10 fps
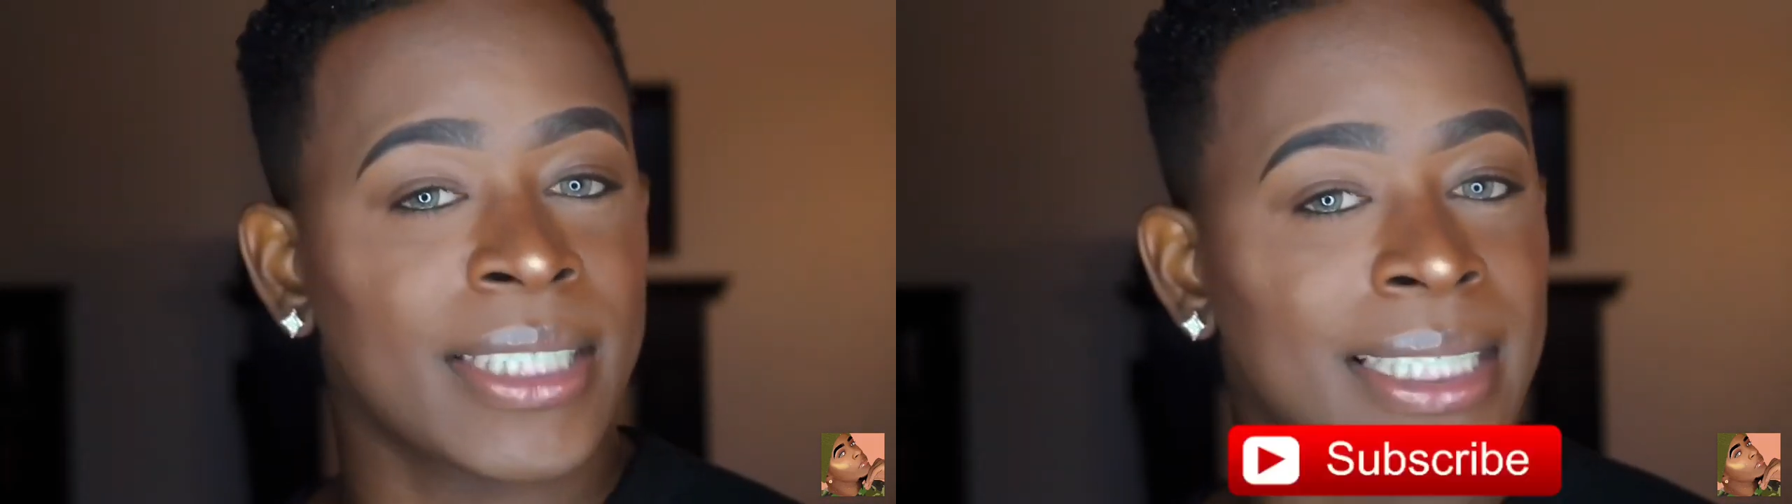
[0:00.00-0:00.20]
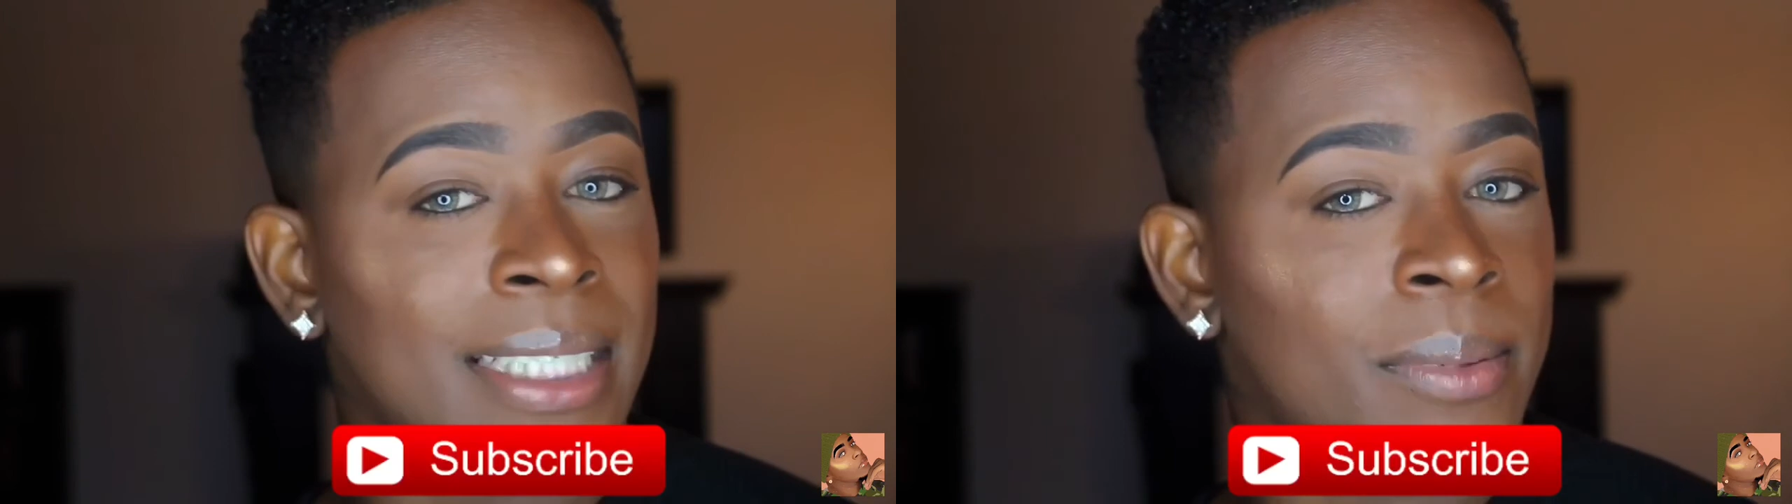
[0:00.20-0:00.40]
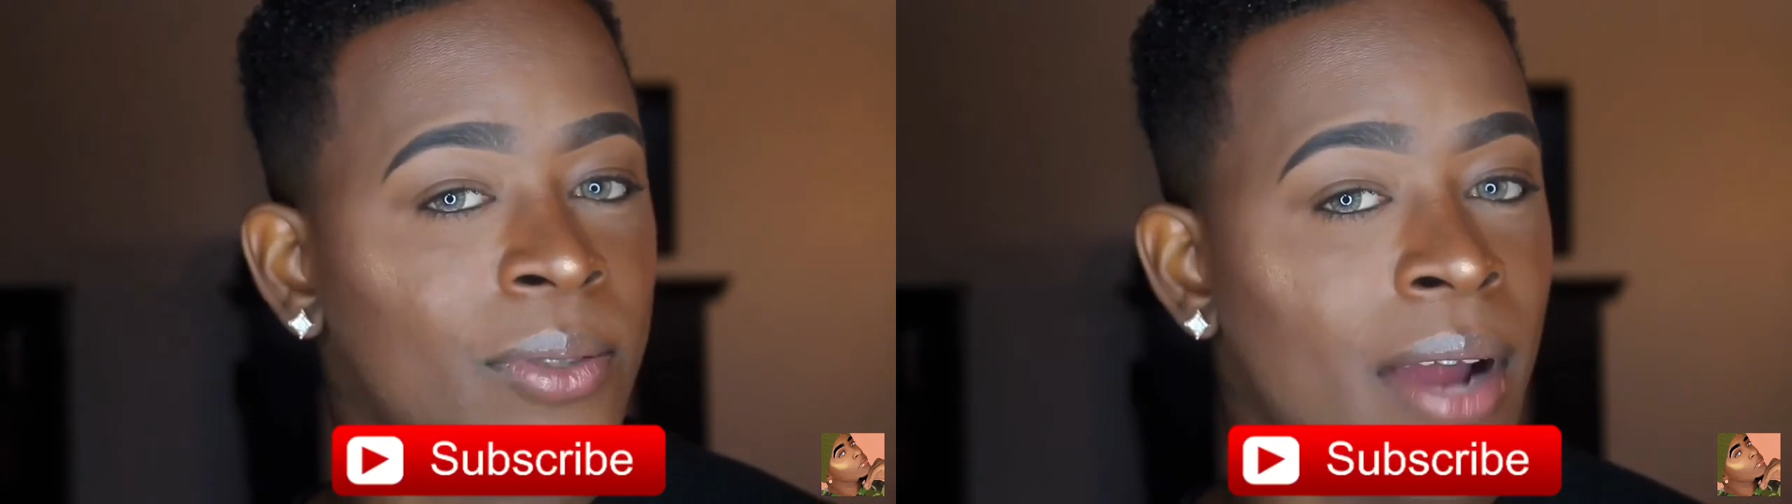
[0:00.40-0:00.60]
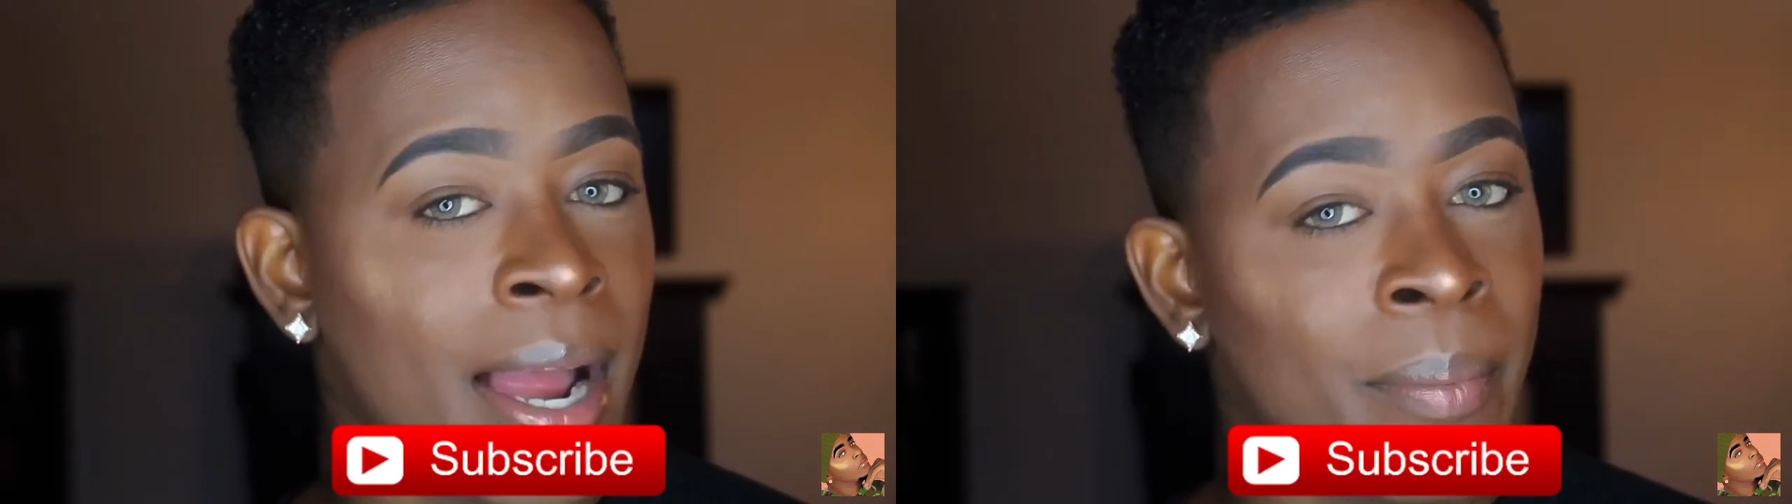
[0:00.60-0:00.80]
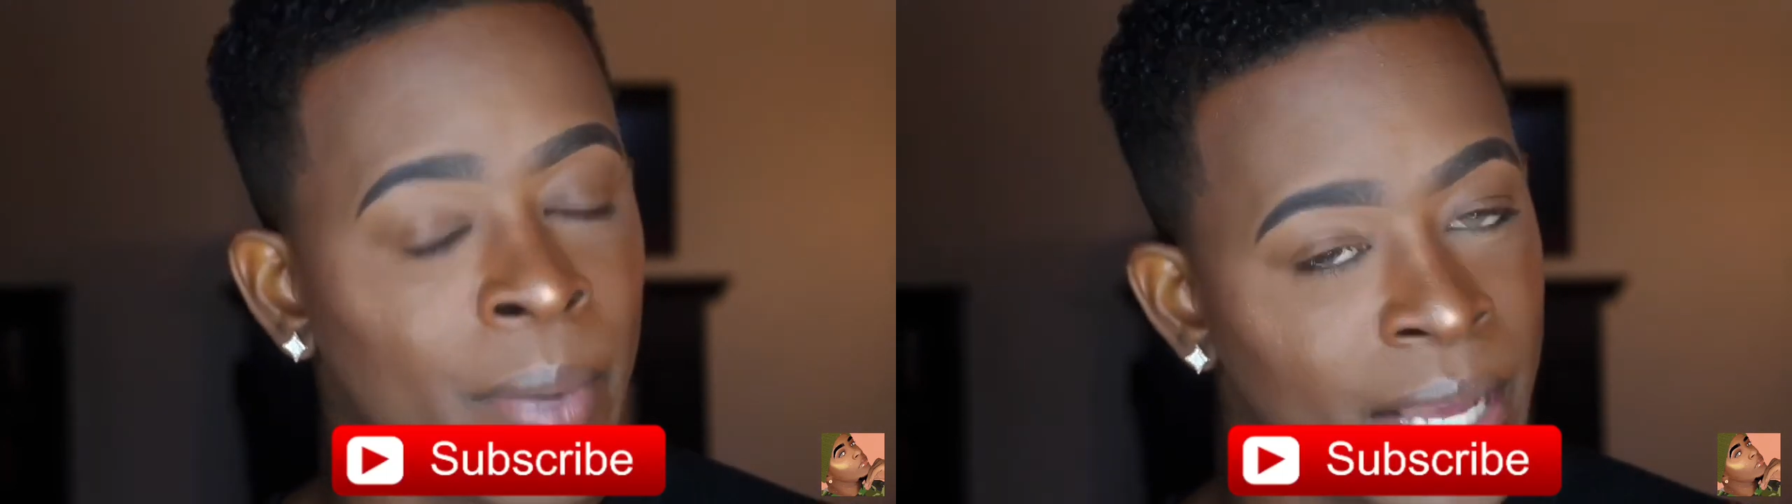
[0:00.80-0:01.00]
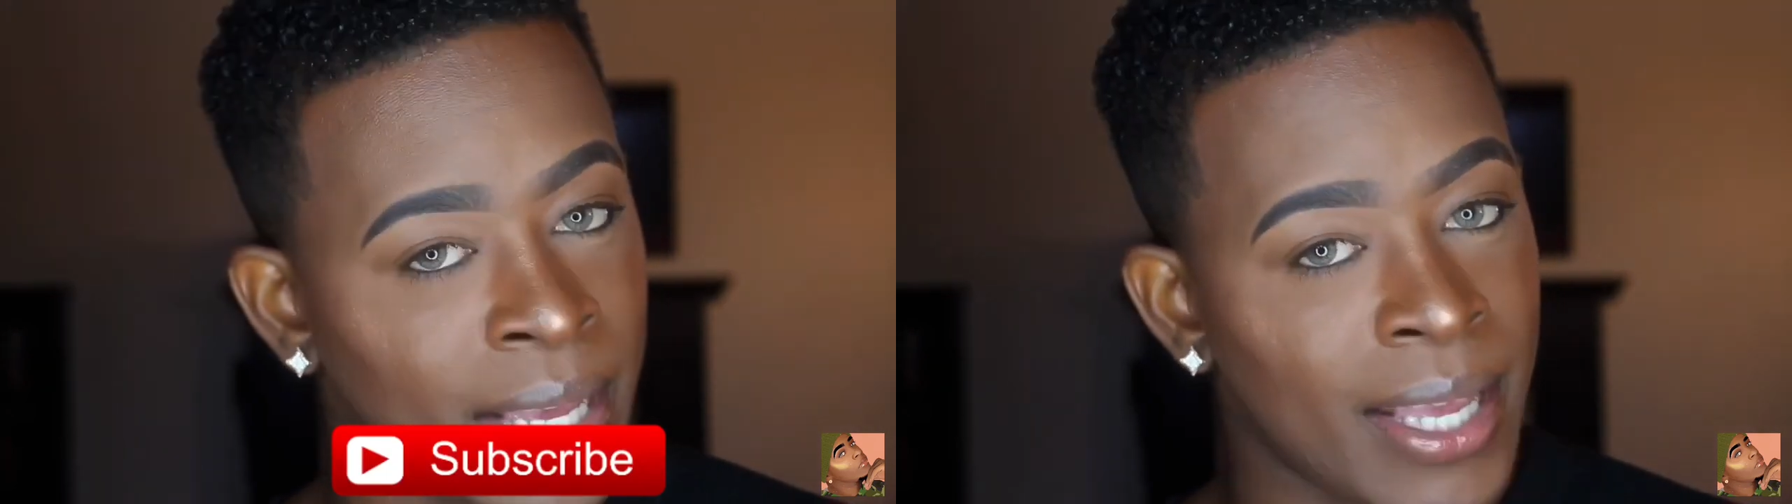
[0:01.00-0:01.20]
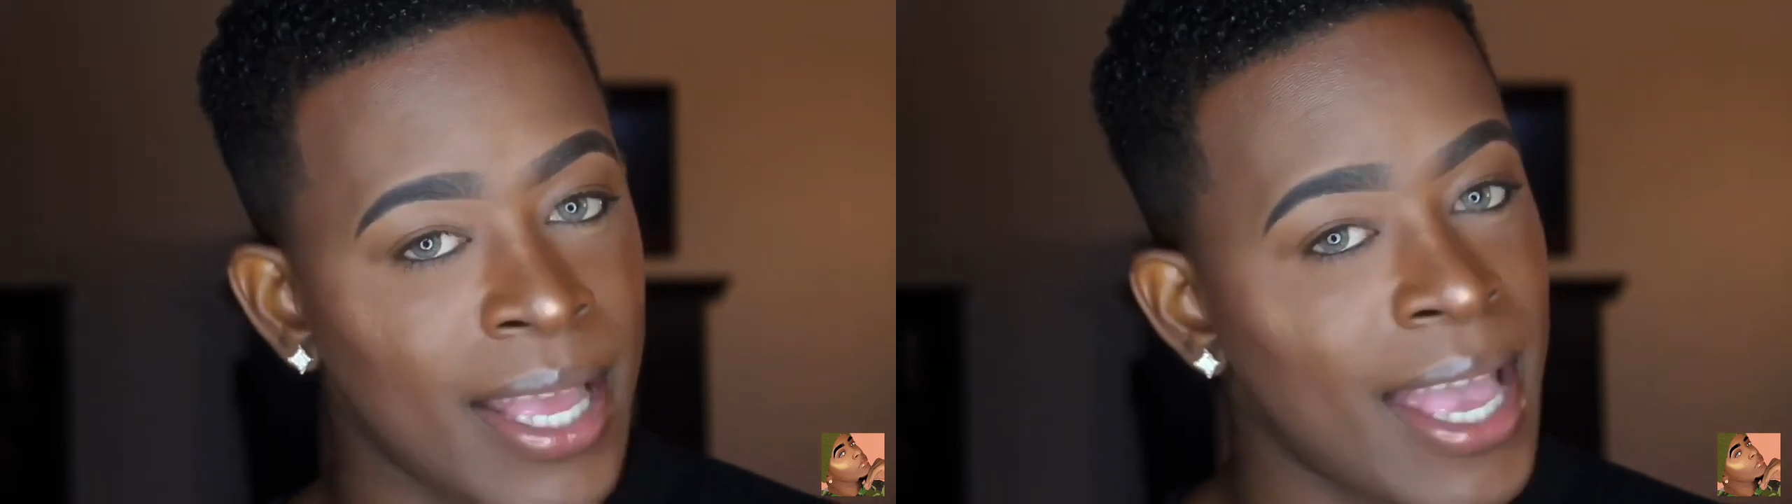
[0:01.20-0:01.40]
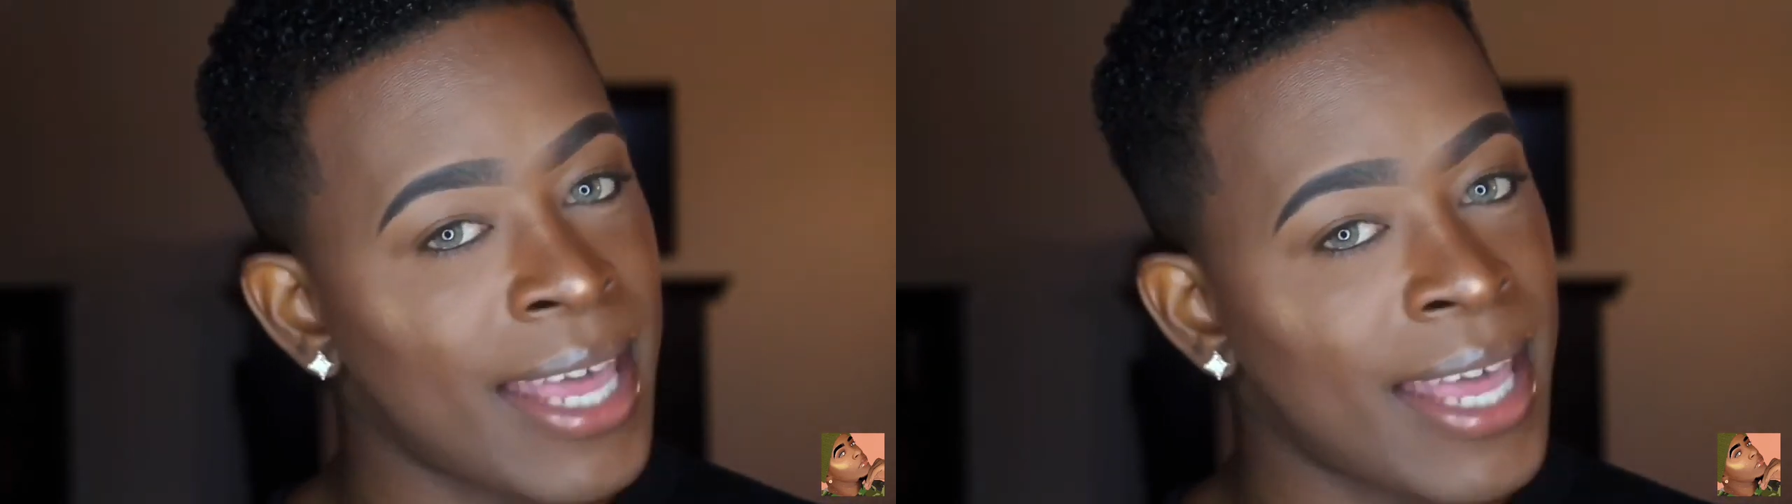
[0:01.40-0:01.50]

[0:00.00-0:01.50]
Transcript: that subscribe button